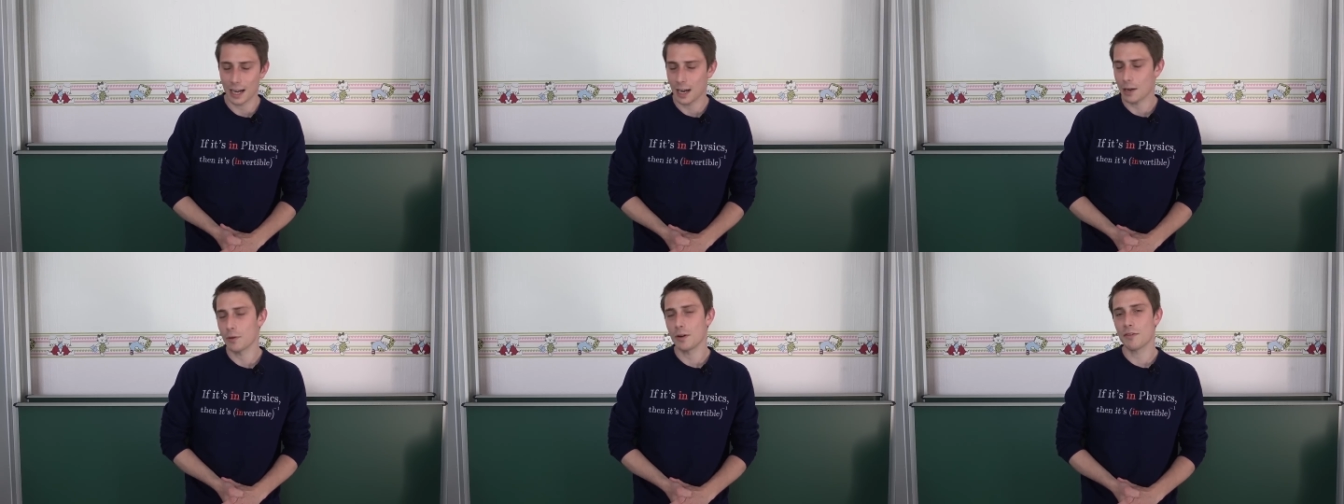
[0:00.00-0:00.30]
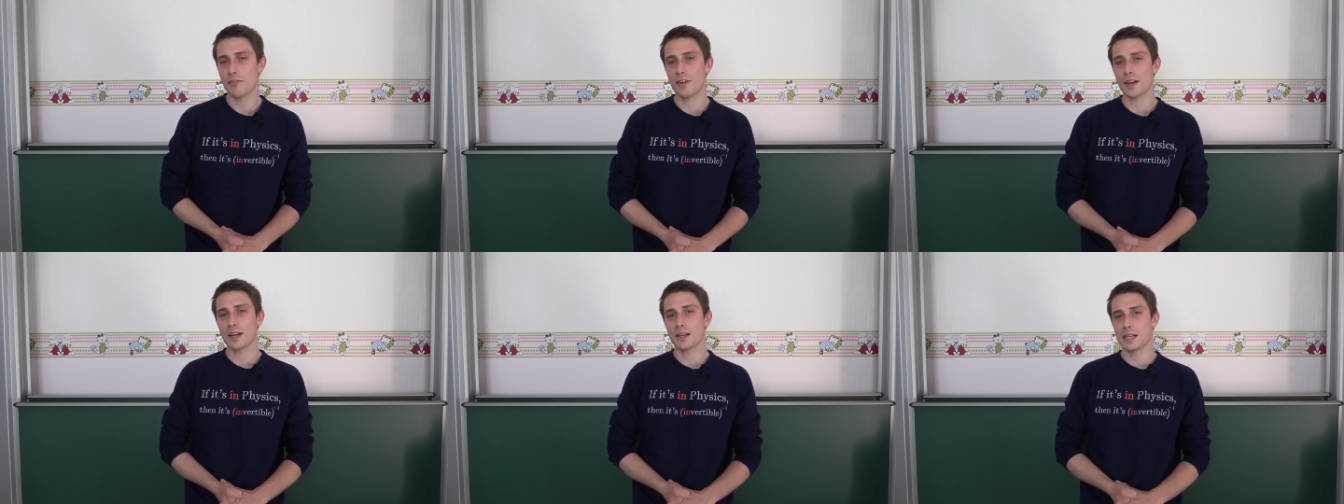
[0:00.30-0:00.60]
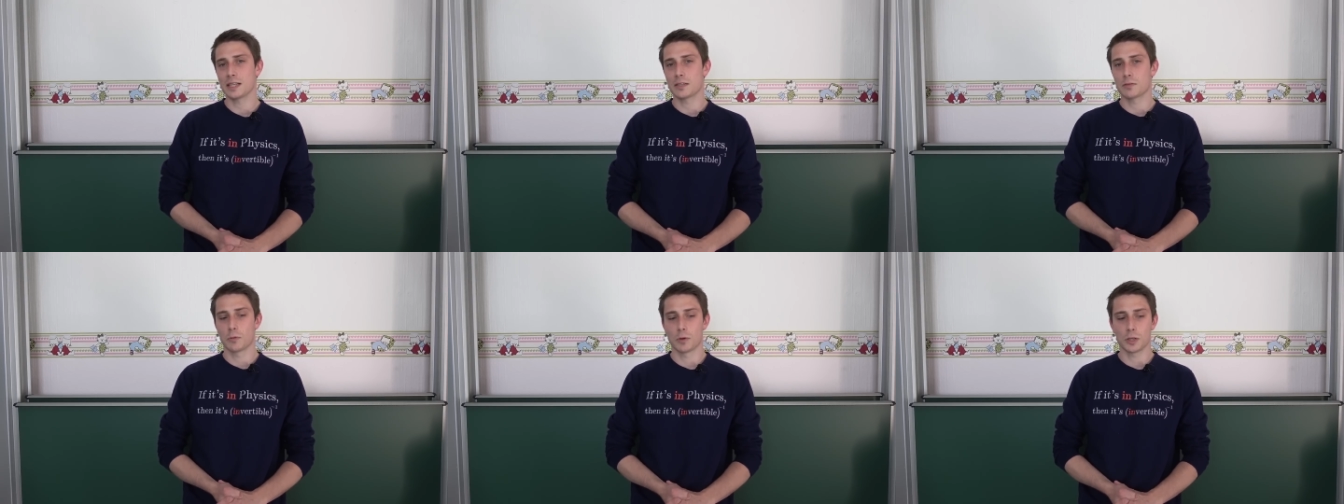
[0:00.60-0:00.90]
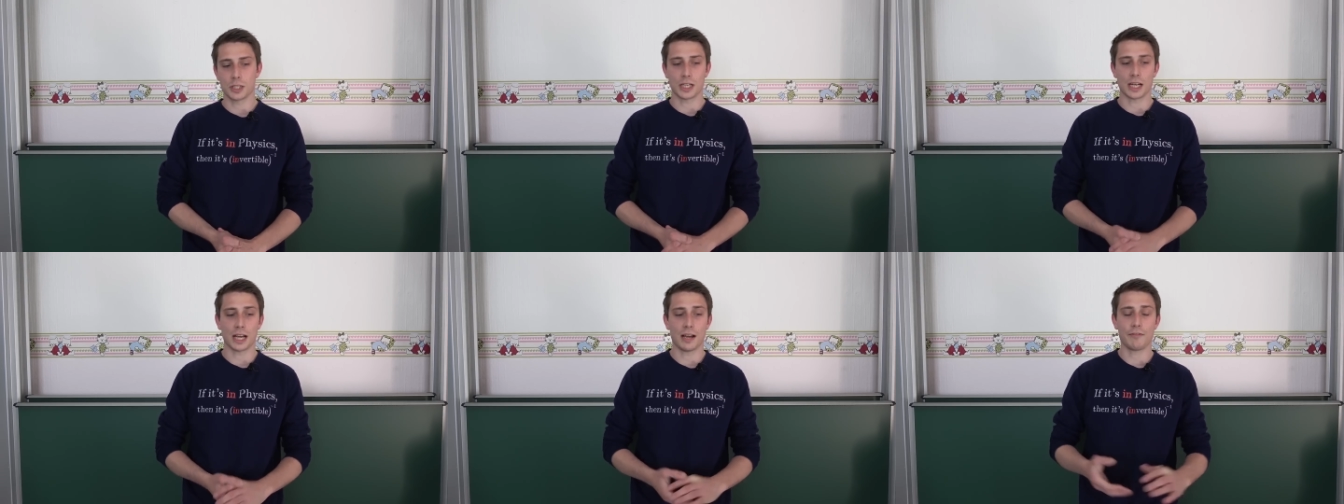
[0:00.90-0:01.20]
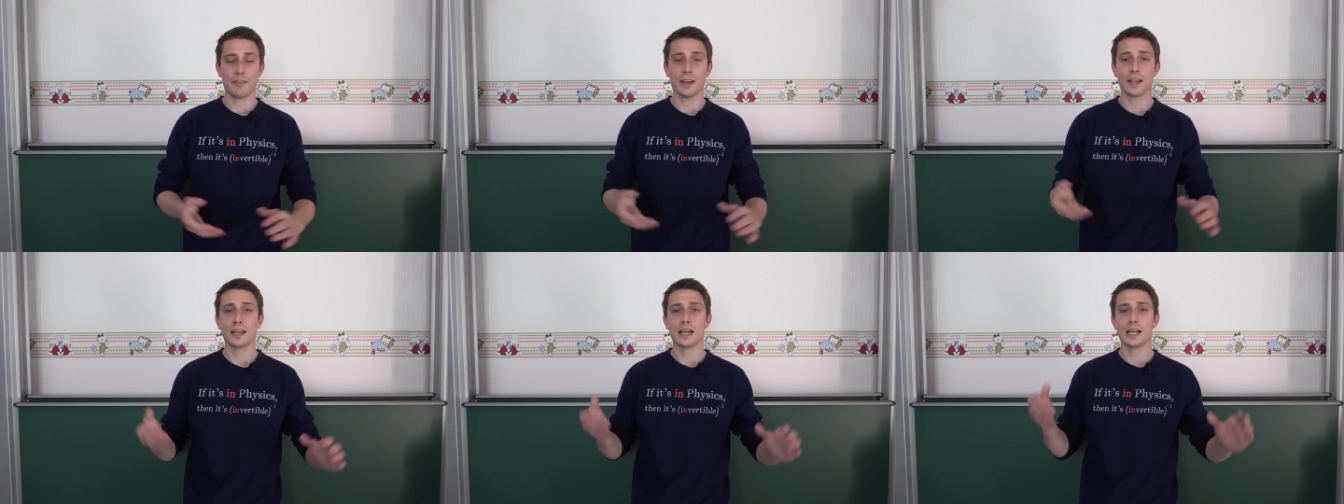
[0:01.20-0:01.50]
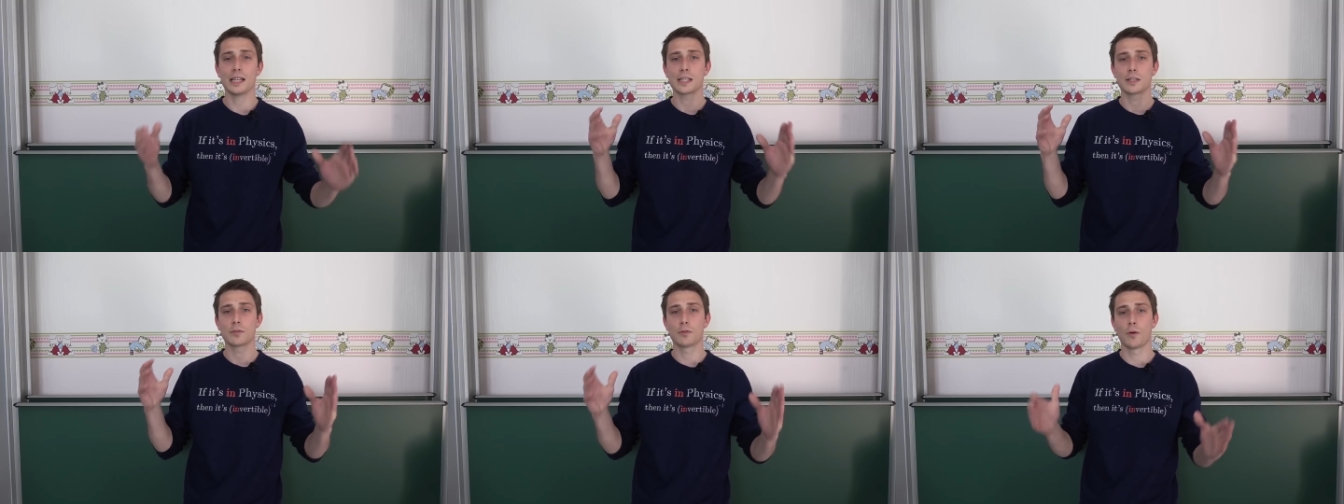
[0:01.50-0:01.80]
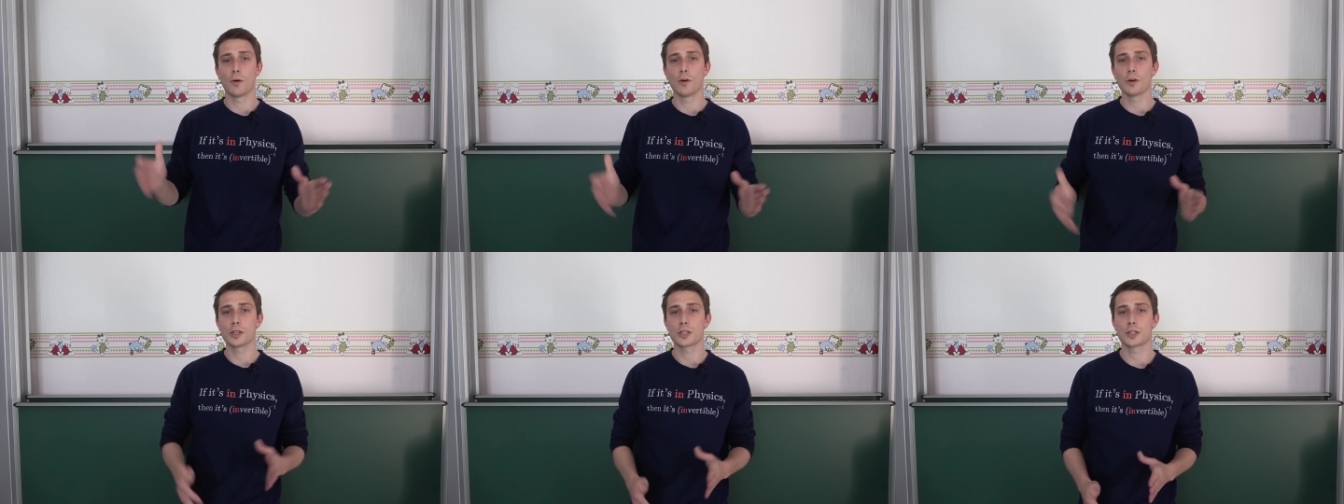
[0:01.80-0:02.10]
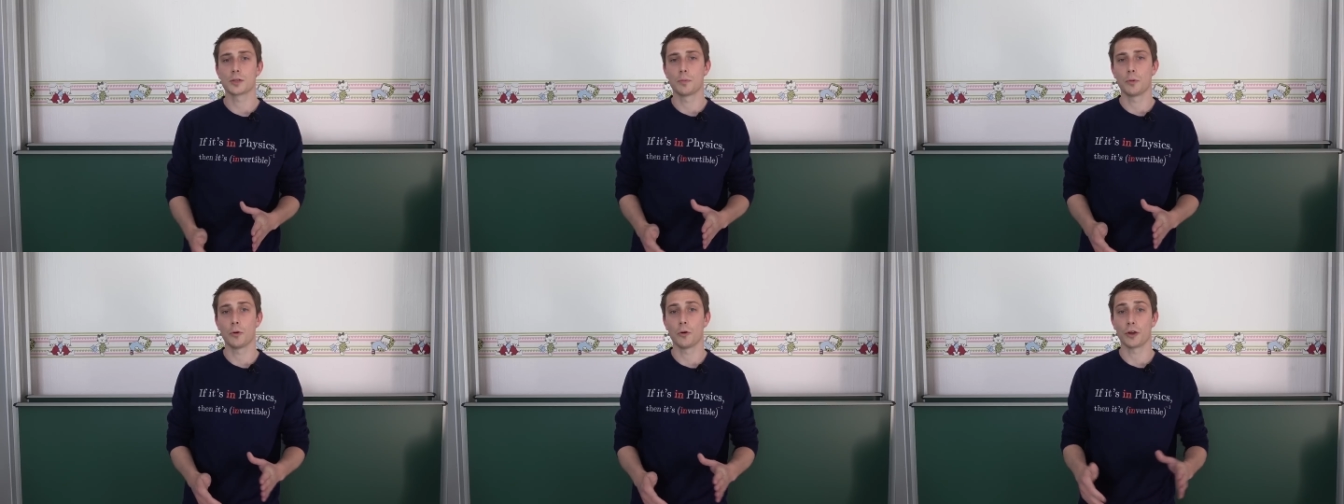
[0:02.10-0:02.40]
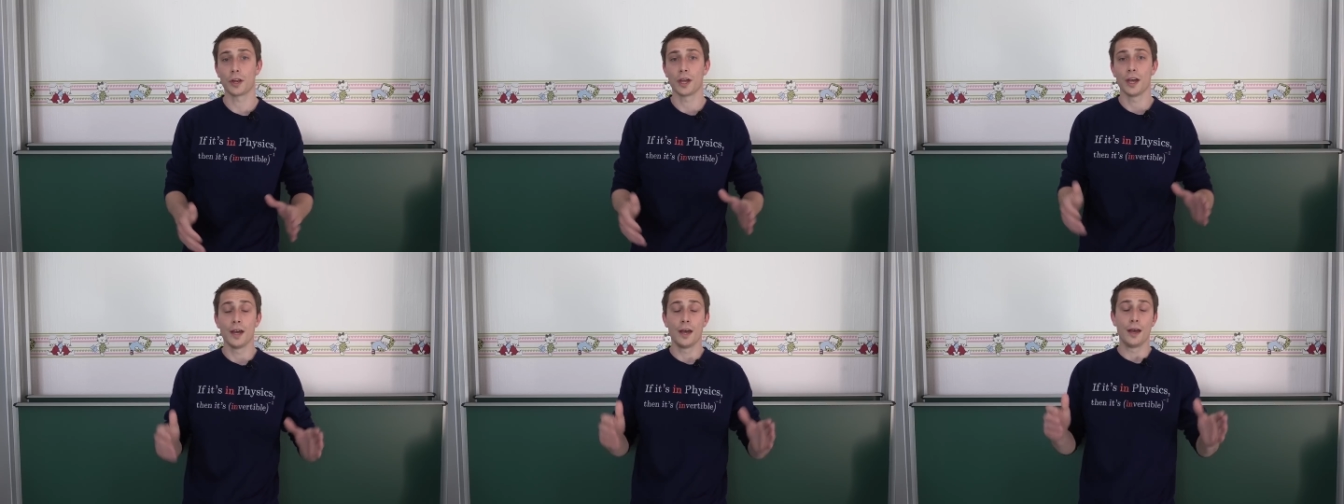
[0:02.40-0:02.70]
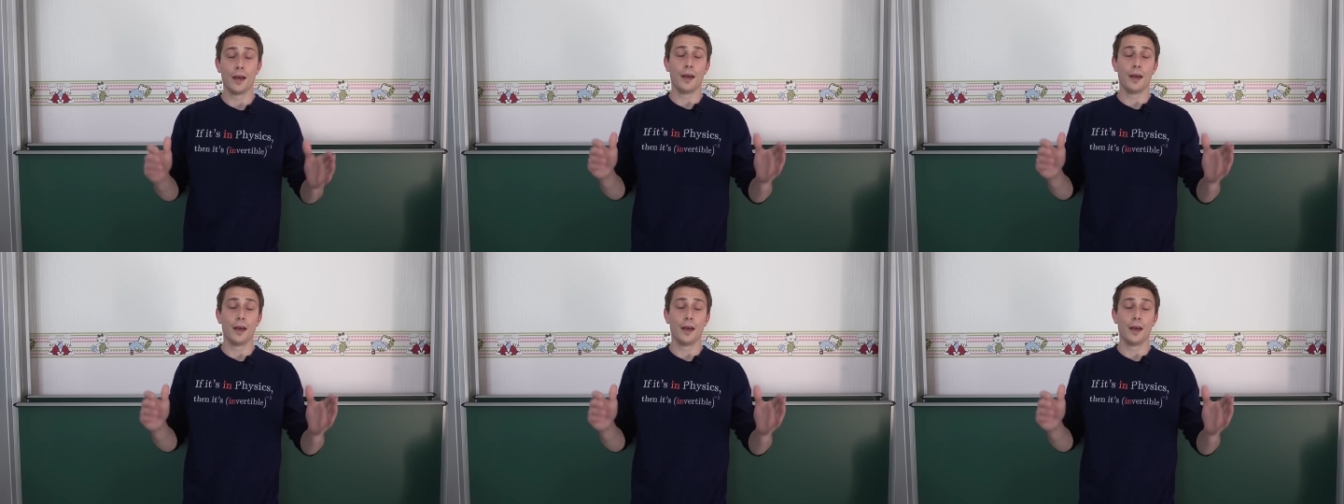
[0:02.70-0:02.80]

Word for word: really thank you guys for watching. I thank you guys for all your support.